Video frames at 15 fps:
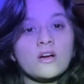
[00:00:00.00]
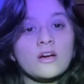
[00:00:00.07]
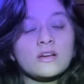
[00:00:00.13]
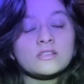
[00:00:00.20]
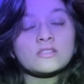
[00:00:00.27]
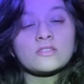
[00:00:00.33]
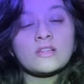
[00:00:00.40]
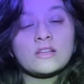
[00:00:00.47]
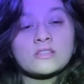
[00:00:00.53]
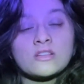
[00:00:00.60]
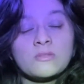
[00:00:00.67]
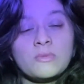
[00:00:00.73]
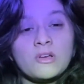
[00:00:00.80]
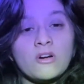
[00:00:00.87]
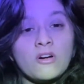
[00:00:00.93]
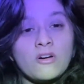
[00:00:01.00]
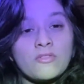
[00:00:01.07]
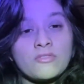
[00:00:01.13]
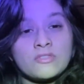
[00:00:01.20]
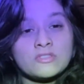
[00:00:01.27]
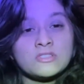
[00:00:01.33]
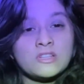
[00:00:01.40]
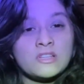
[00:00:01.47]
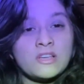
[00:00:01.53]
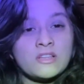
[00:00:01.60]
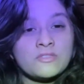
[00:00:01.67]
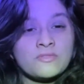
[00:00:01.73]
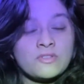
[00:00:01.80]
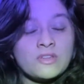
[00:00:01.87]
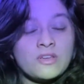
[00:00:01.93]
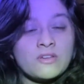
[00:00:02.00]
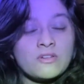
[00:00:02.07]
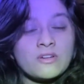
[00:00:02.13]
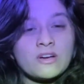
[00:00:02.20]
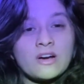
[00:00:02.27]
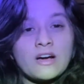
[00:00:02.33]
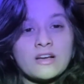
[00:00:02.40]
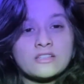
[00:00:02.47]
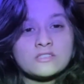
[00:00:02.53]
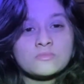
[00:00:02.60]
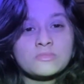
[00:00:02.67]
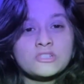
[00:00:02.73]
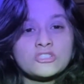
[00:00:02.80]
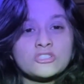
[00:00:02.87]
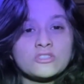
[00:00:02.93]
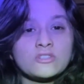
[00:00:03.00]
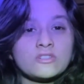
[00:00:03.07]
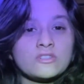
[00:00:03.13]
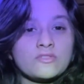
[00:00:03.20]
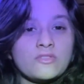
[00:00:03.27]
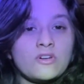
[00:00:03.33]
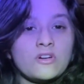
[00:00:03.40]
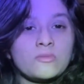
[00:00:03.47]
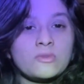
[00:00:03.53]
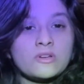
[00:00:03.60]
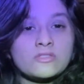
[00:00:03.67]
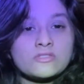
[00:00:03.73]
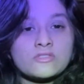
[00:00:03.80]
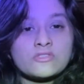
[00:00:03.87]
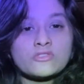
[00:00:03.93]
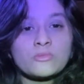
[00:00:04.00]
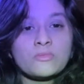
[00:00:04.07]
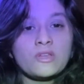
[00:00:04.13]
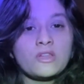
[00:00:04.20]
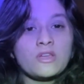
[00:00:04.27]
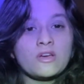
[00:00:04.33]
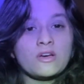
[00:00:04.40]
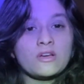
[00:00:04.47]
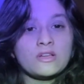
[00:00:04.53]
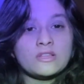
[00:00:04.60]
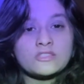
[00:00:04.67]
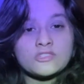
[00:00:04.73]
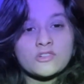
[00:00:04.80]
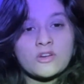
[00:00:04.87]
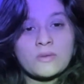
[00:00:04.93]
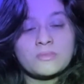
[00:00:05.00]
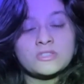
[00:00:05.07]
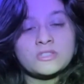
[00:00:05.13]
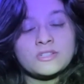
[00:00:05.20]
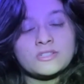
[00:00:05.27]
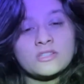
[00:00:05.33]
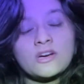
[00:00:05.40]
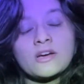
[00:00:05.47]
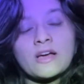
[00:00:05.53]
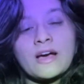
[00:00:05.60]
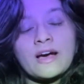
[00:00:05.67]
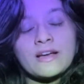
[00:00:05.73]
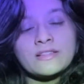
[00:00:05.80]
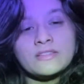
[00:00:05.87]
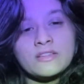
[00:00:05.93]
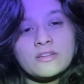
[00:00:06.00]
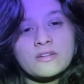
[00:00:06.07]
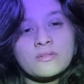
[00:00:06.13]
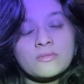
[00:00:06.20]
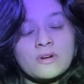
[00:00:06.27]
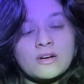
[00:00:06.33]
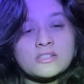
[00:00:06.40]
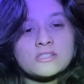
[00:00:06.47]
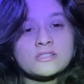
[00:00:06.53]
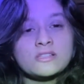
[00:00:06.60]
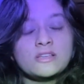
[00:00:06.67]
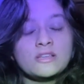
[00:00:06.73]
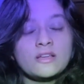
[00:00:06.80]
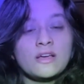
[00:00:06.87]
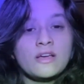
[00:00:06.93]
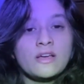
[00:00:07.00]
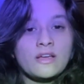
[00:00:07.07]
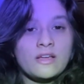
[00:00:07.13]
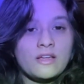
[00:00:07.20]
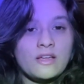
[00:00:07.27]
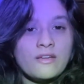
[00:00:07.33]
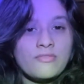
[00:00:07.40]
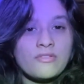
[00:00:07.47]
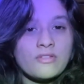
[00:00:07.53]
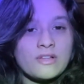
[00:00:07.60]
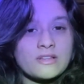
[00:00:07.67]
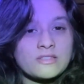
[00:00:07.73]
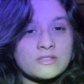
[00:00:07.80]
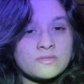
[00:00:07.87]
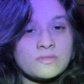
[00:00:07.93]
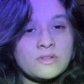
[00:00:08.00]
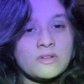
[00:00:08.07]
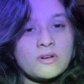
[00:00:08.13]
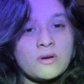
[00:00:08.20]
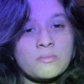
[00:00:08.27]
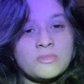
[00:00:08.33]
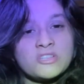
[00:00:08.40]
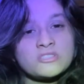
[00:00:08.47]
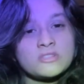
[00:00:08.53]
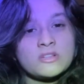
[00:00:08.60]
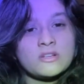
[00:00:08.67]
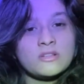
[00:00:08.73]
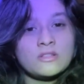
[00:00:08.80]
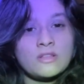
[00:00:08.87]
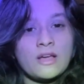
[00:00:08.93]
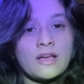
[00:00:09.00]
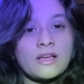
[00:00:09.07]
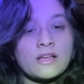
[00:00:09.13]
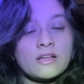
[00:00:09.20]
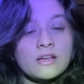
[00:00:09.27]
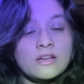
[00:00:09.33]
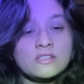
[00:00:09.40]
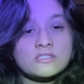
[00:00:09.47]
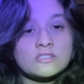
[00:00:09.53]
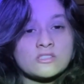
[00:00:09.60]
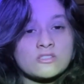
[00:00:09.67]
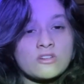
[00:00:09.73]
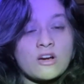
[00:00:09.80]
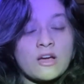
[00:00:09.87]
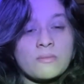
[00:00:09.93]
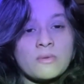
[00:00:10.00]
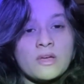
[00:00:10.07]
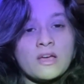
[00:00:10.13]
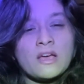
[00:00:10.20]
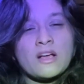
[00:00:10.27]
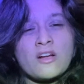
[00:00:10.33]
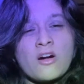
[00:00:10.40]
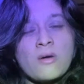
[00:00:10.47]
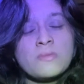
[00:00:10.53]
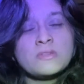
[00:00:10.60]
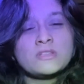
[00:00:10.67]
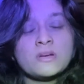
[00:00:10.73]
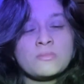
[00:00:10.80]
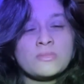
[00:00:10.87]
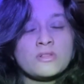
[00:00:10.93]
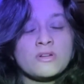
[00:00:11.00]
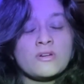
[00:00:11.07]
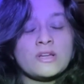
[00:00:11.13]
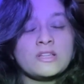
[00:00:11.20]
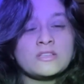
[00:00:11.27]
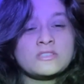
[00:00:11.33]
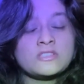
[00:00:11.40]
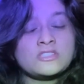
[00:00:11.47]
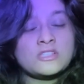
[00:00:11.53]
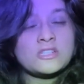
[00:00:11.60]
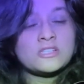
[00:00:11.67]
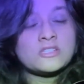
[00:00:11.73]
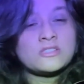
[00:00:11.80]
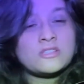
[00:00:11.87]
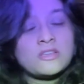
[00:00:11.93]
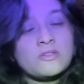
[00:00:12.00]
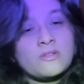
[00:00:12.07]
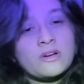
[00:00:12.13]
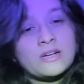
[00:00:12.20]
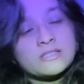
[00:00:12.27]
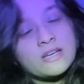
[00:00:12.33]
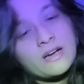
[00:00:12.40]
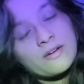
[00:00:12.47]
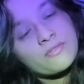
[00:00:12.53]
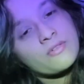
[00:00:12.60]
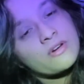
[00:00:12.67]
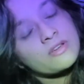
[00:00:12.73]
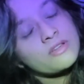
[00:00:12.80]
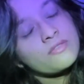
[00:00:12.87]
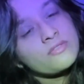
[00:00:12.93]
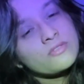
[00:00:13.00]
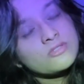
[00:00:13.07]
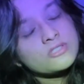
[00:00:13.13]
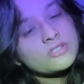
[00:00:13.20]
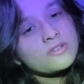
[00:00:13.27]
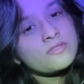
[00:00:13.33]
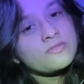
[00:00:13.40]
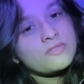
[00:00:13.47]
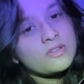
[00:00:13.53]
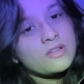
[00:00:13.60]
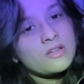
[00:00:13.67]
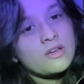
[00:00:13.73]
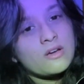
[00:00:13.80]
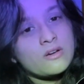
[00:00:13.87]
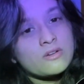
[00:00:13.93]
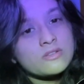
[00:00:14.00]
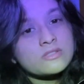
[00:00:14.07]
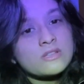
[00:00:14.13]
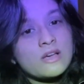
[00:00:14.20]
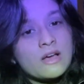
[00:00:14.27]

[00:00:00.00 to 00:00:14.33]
So that's gonna be all for today's video, guys. Be sure to follow me on social media, Instagram and TikTok at DearRashdi. If you like this video, be sure to like, subscribe, and comment down below any suggestions that you guys have for any future videos.